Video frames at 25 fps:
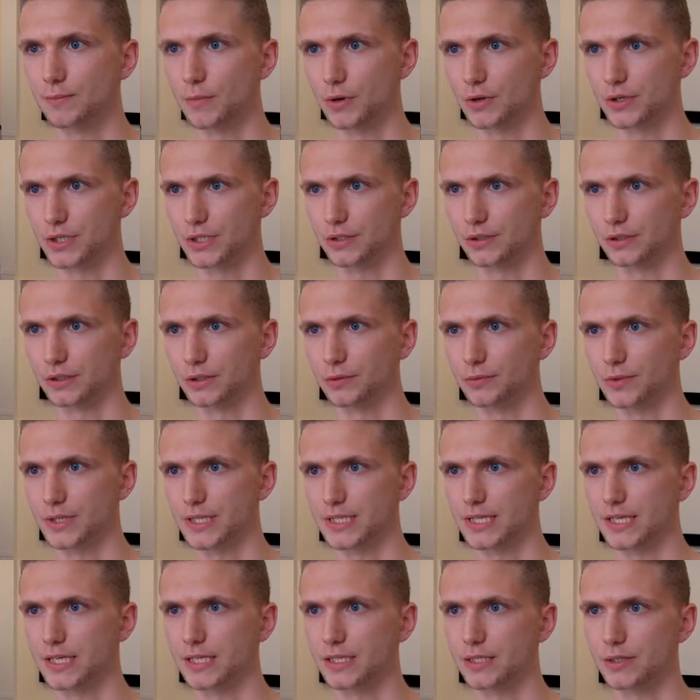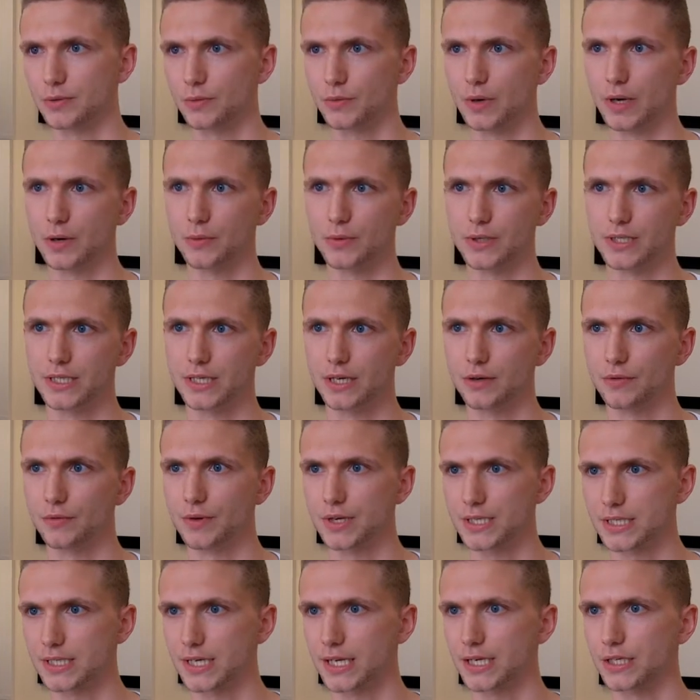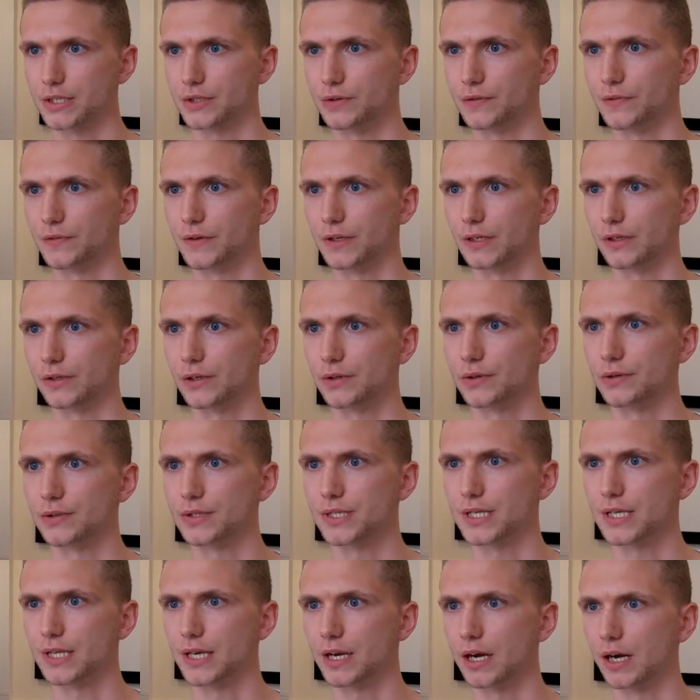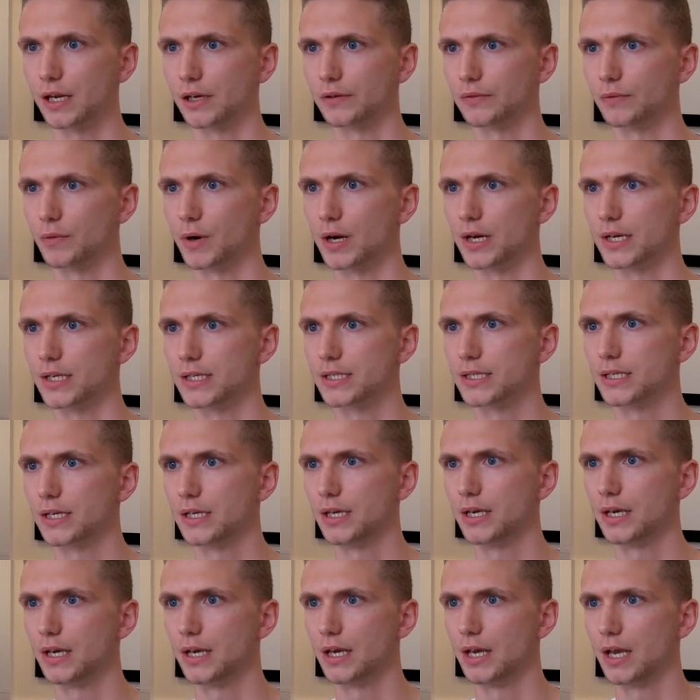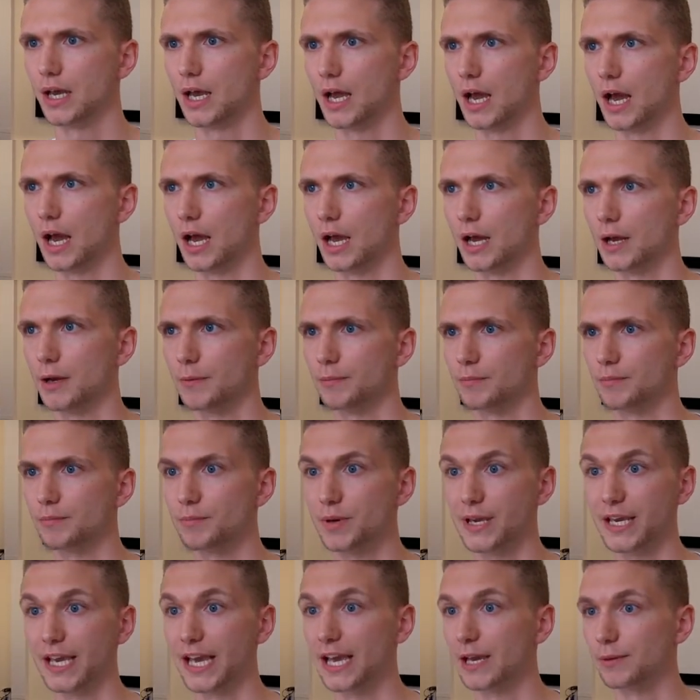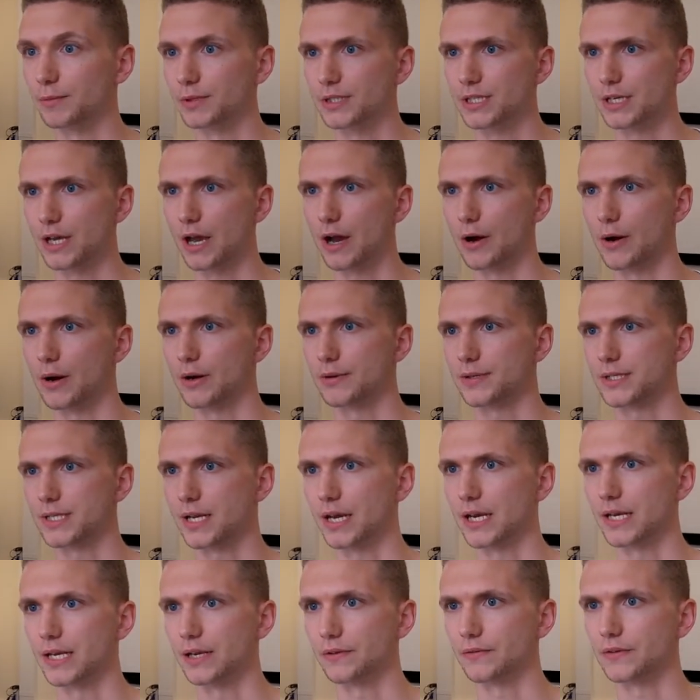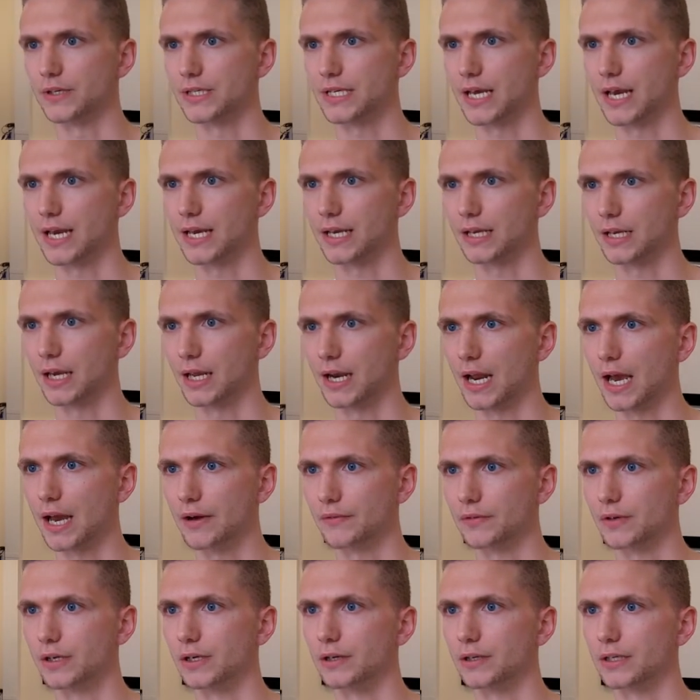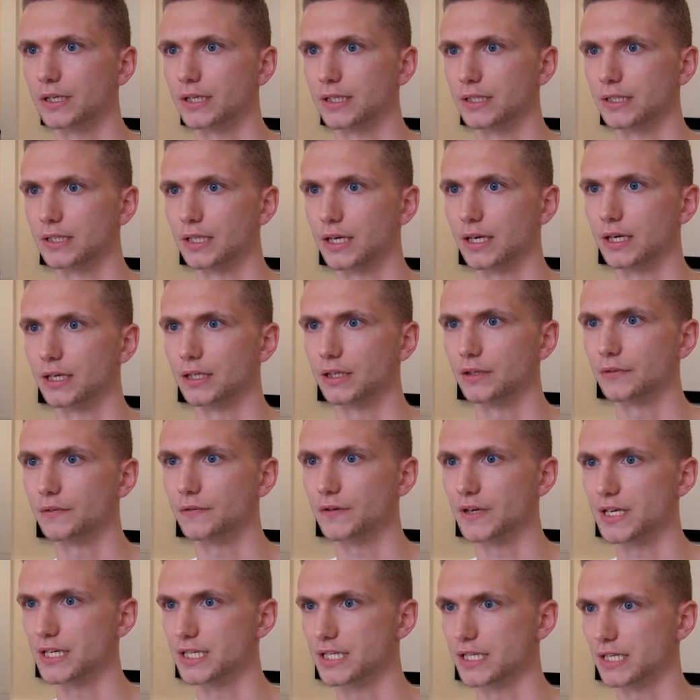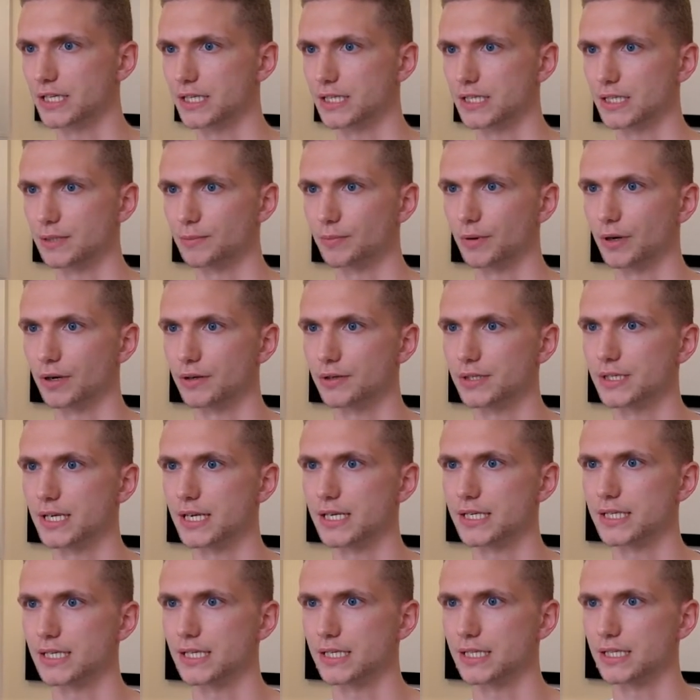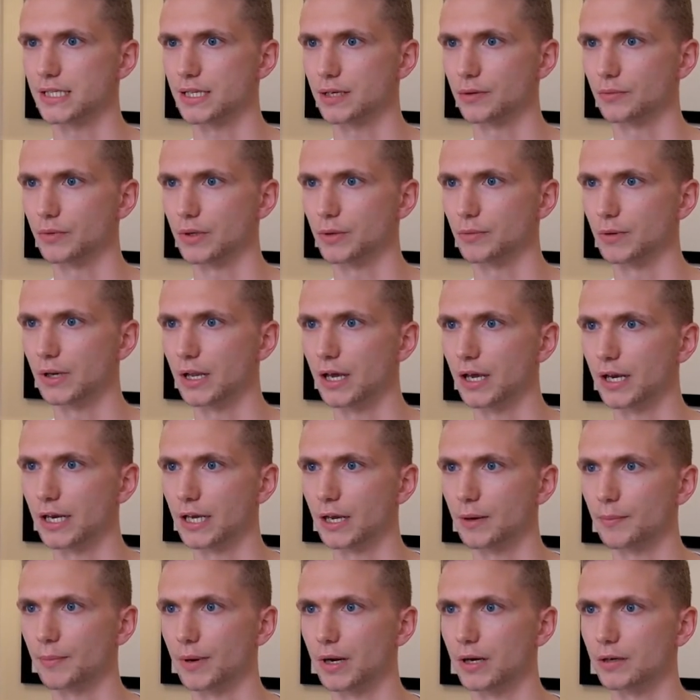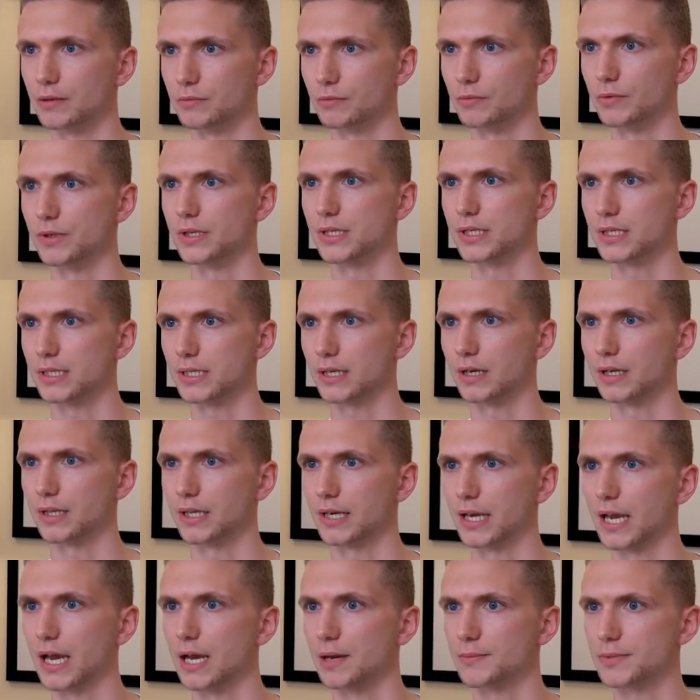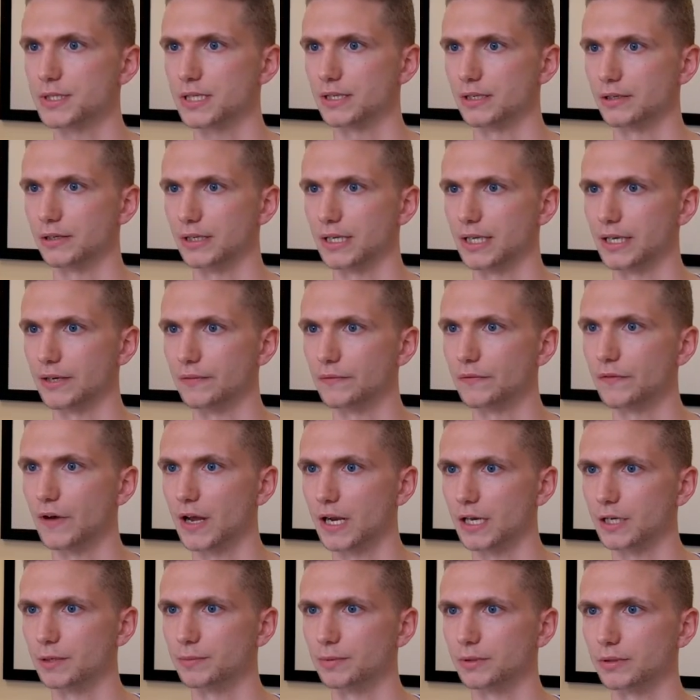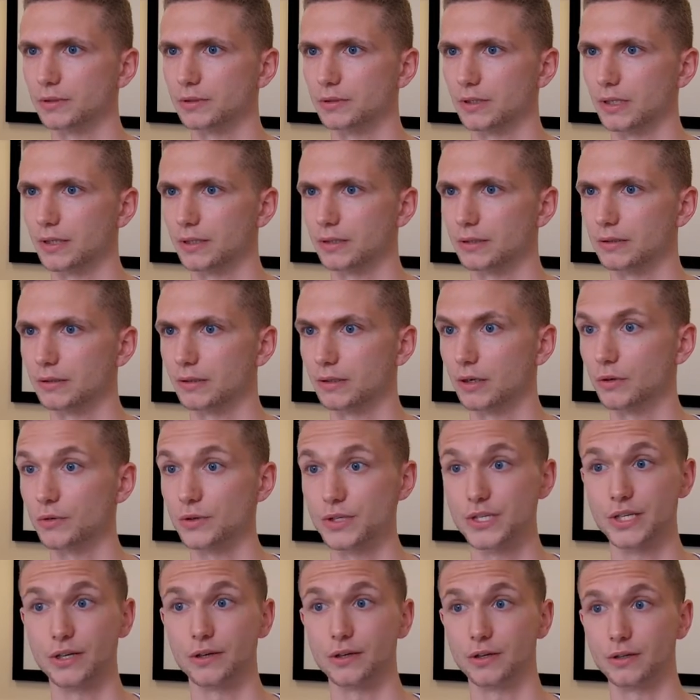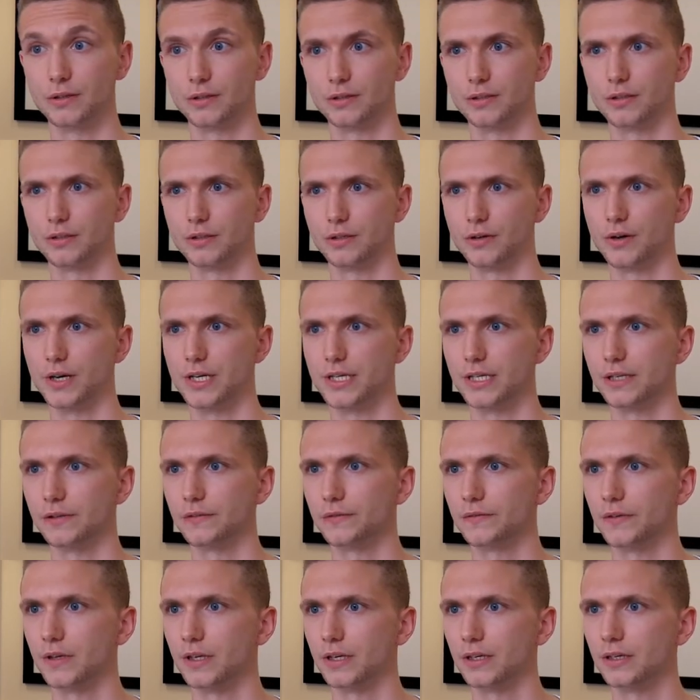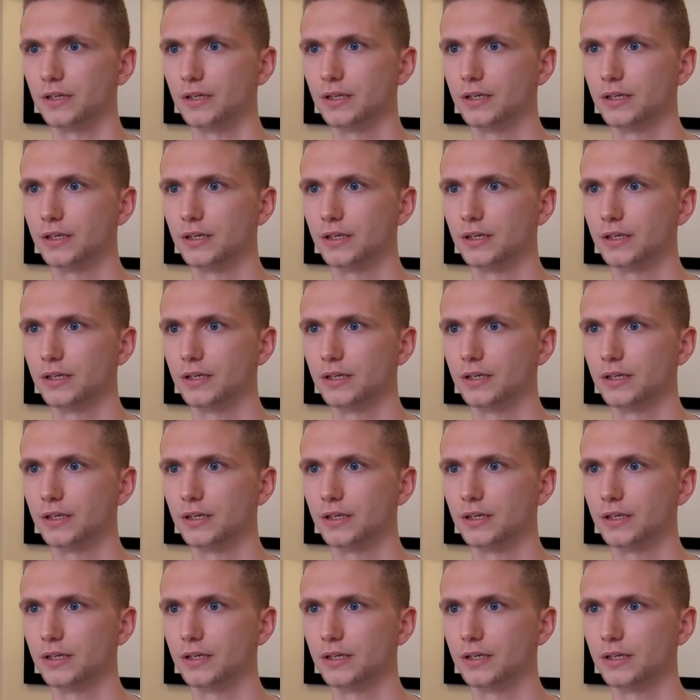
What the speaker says: module that we did, where we did a residential field course in the Isle of Wight. Being able to go outside every day and have a look at the features, the processes that we were learning about was, I think, absolutely invaluable and also a great deal of fun.